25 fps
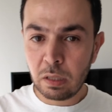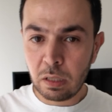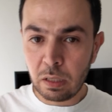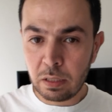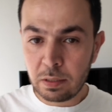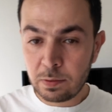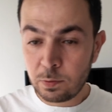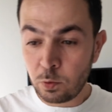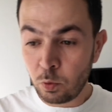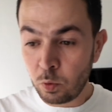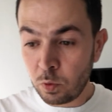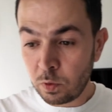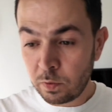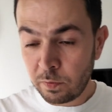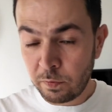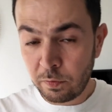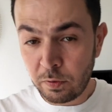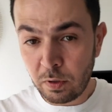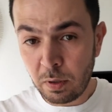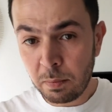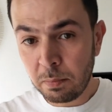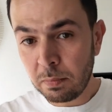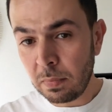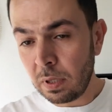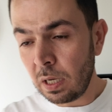light source
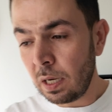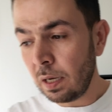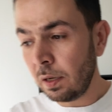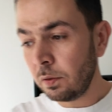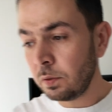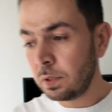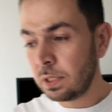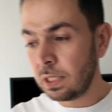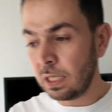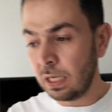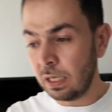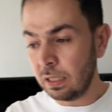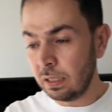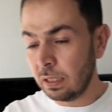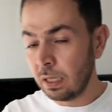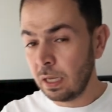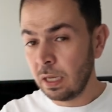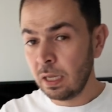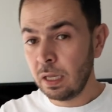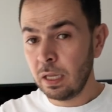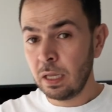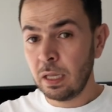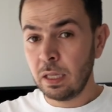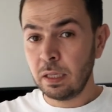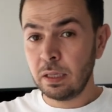from outside.
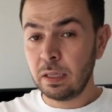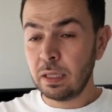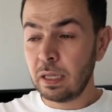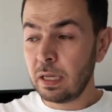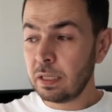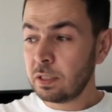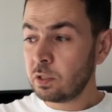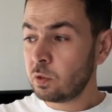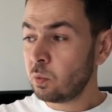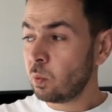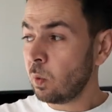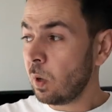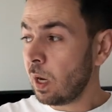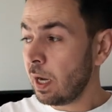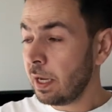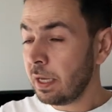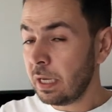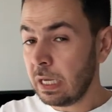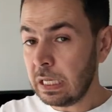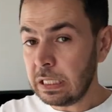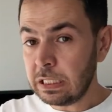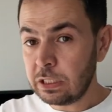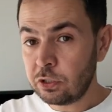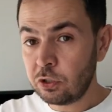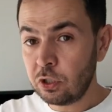That's why
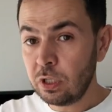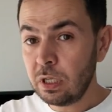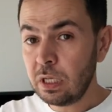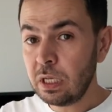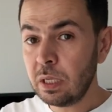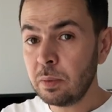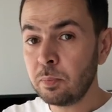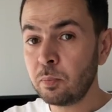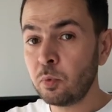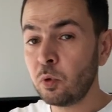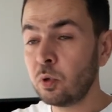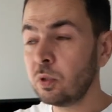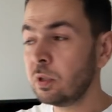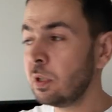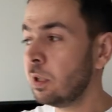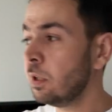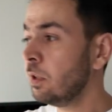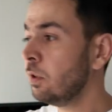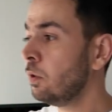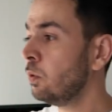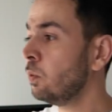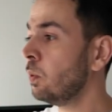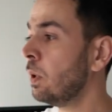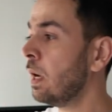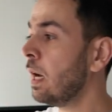it's really
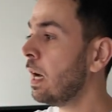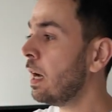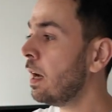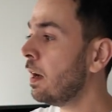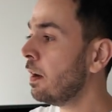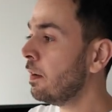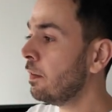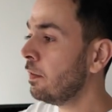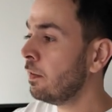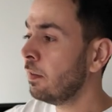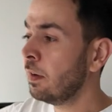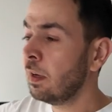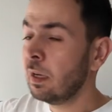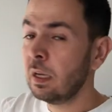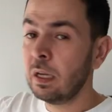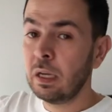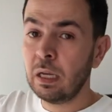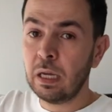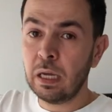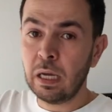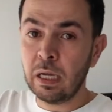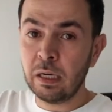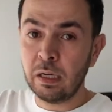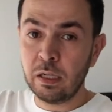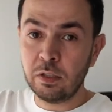important to have
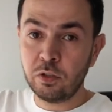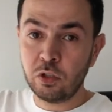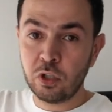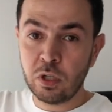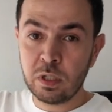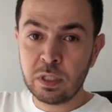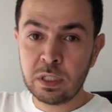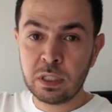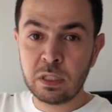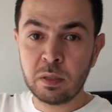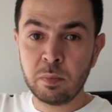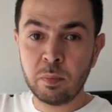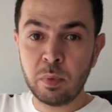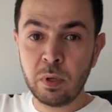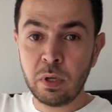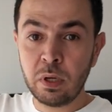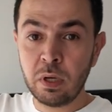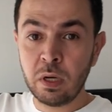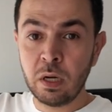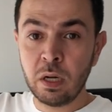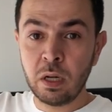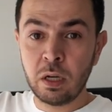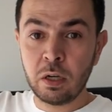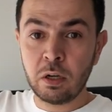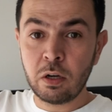an
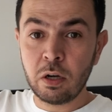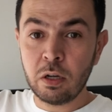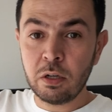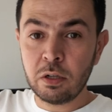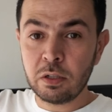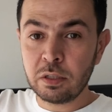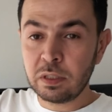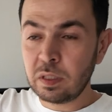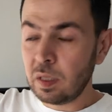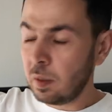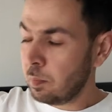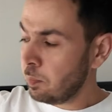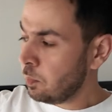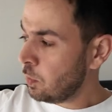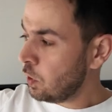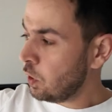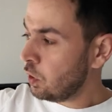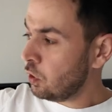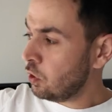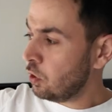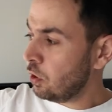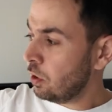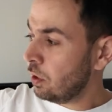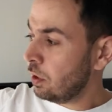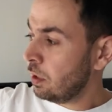adjustable color
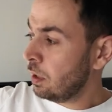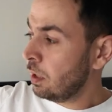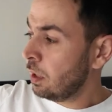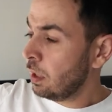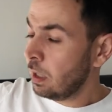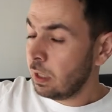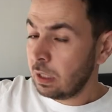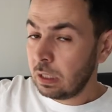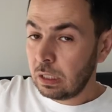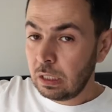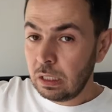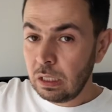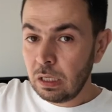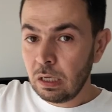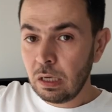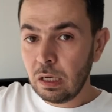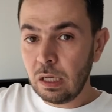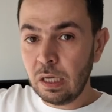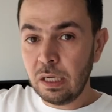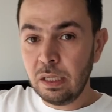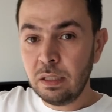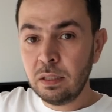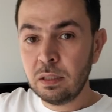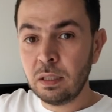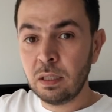temperature key
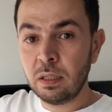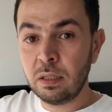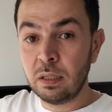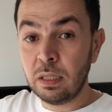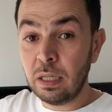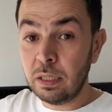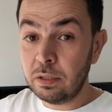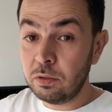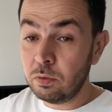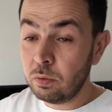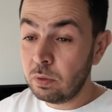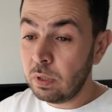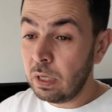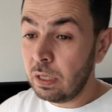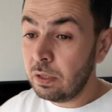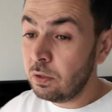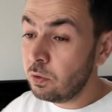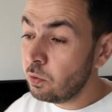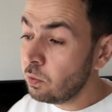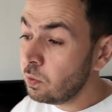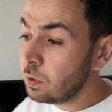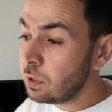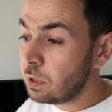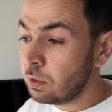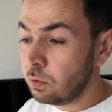light that you can
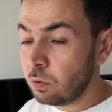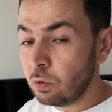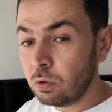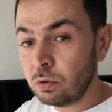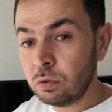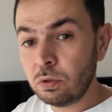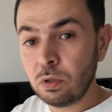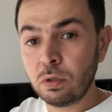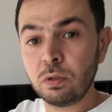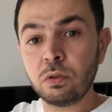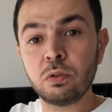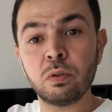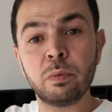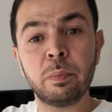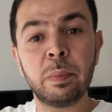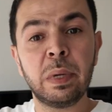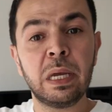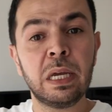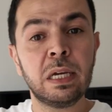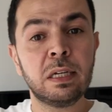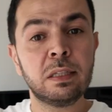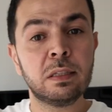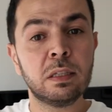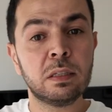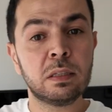use in order to
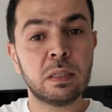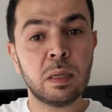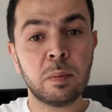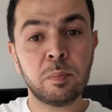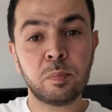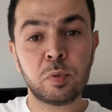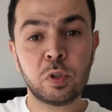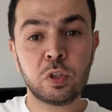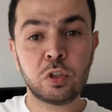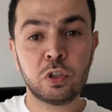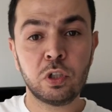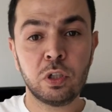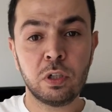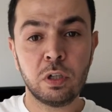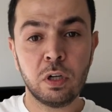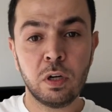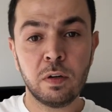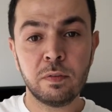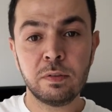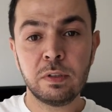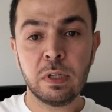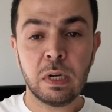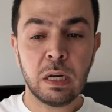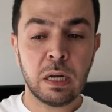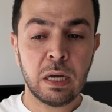make the temperature
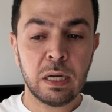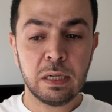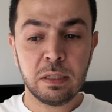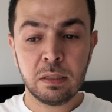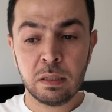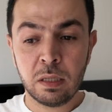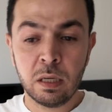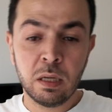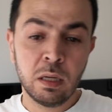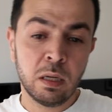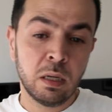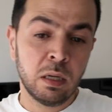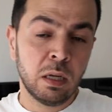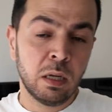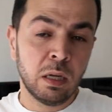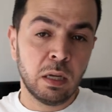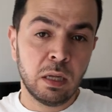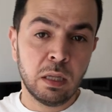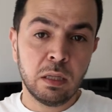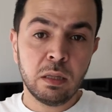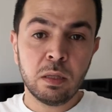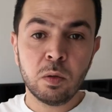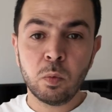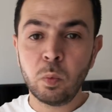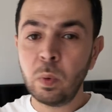of the light
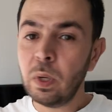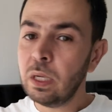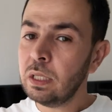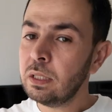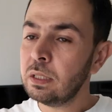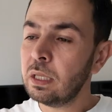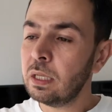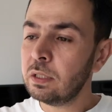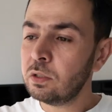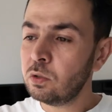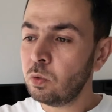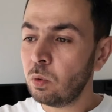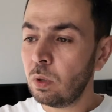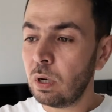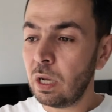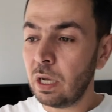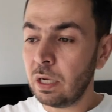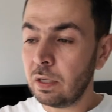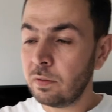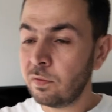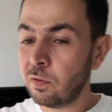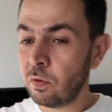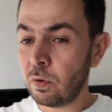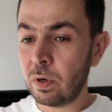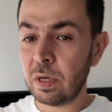in the way that you
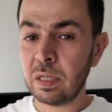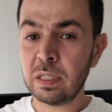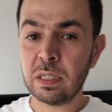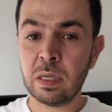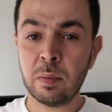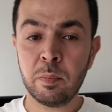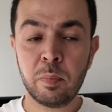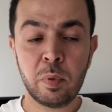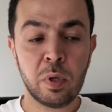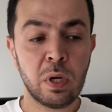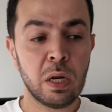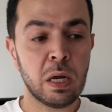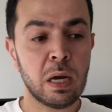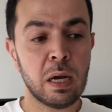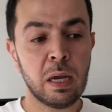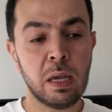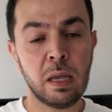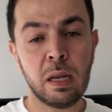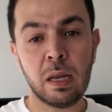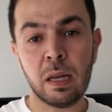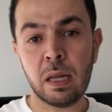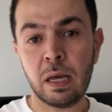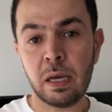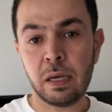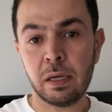like. For example, I
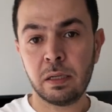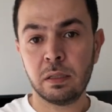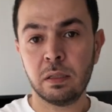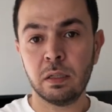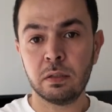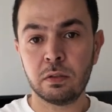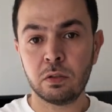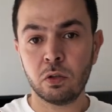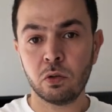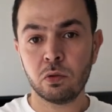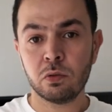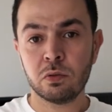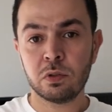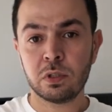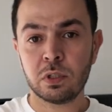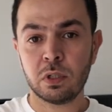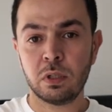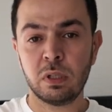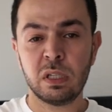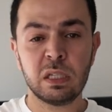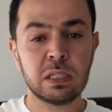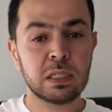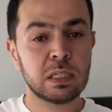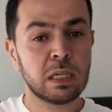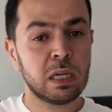like the tones
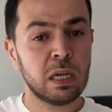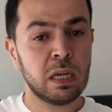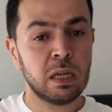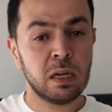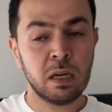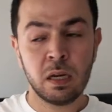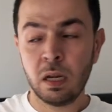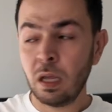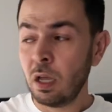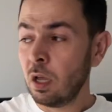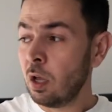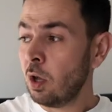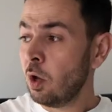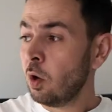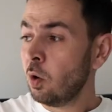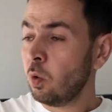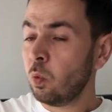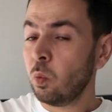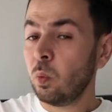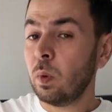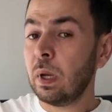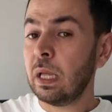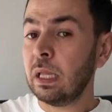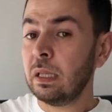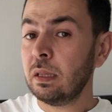on the skin
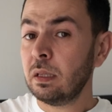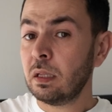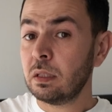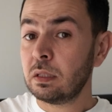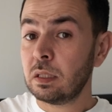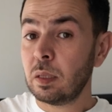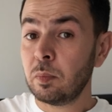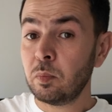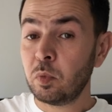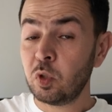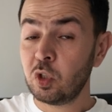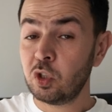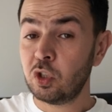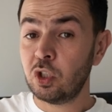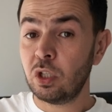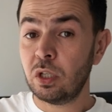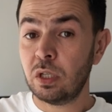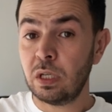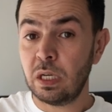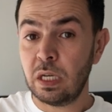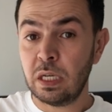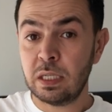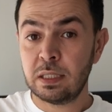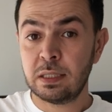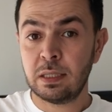when the temperature
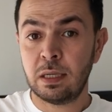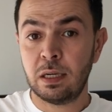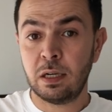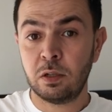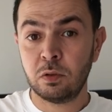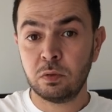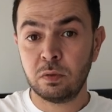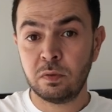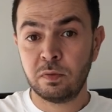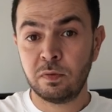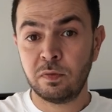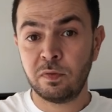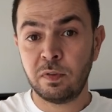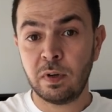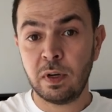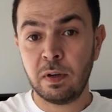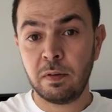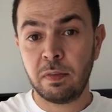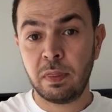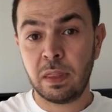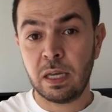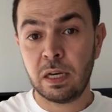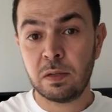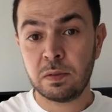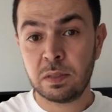is around
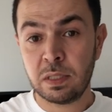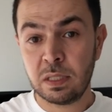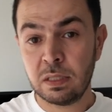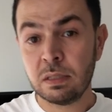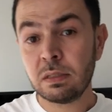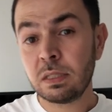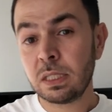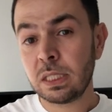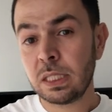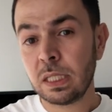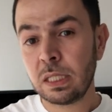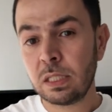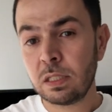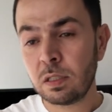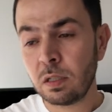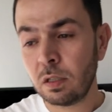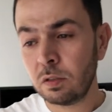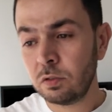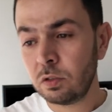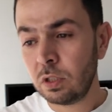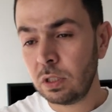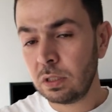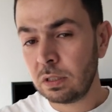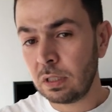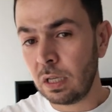
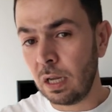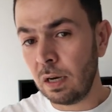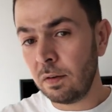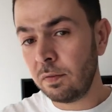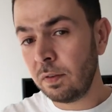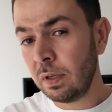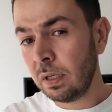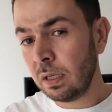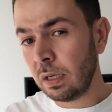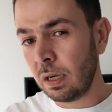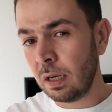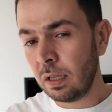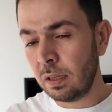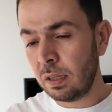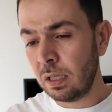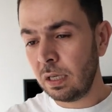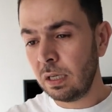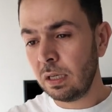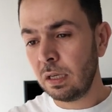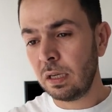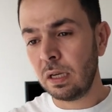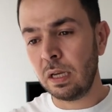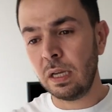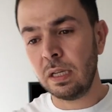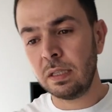5600 Kelvin. I
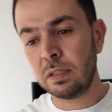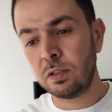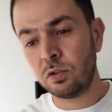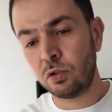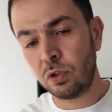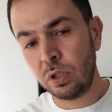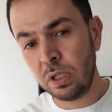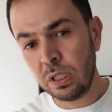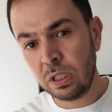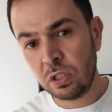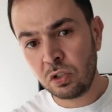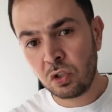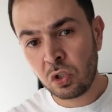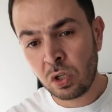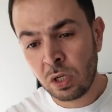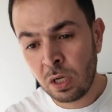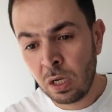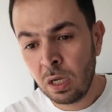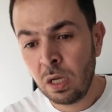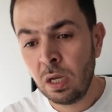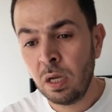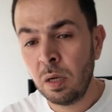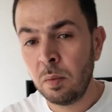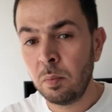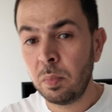think it's rich,
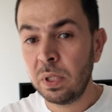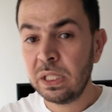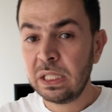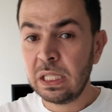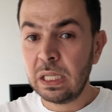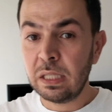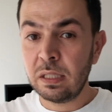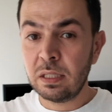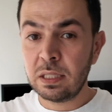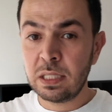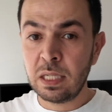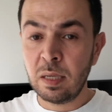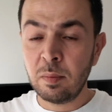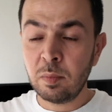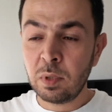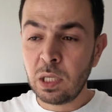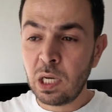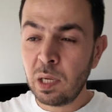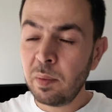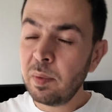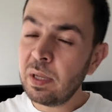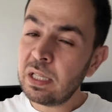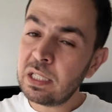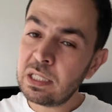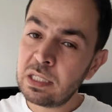but at the same
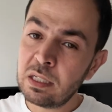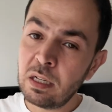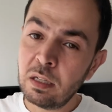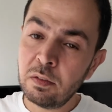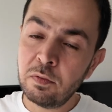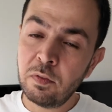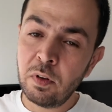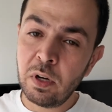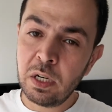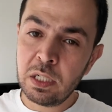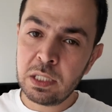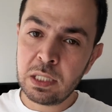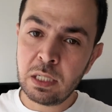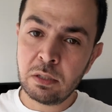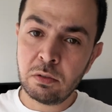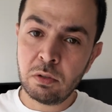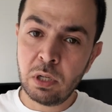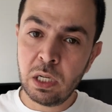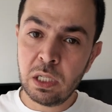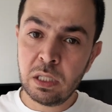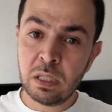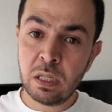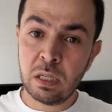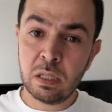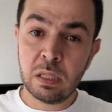time it's not very
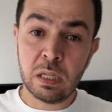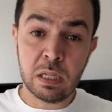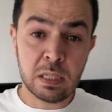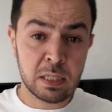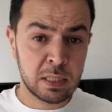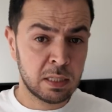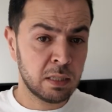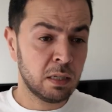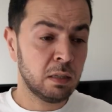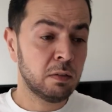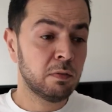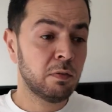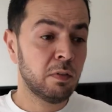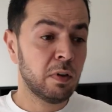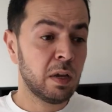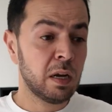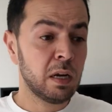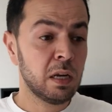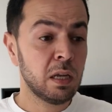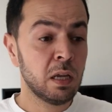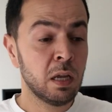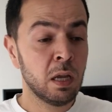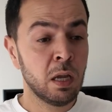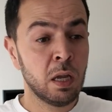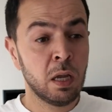saturated, it's not
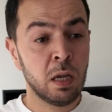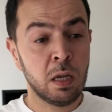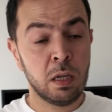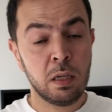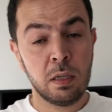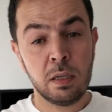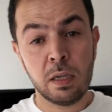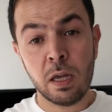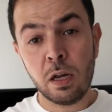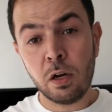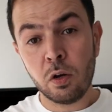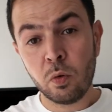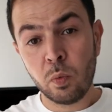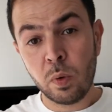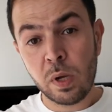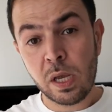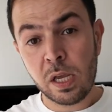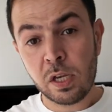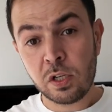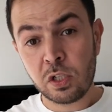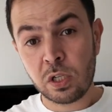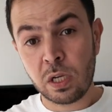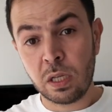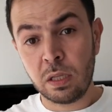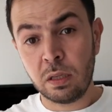very
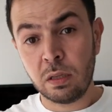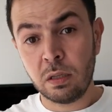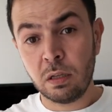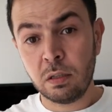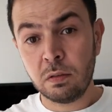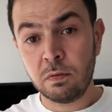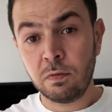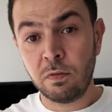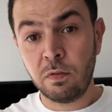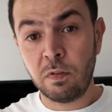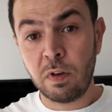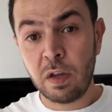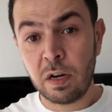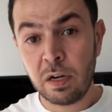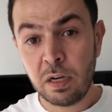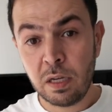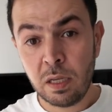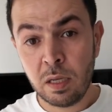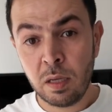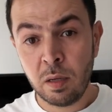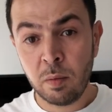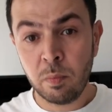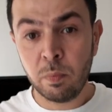yellowish and not very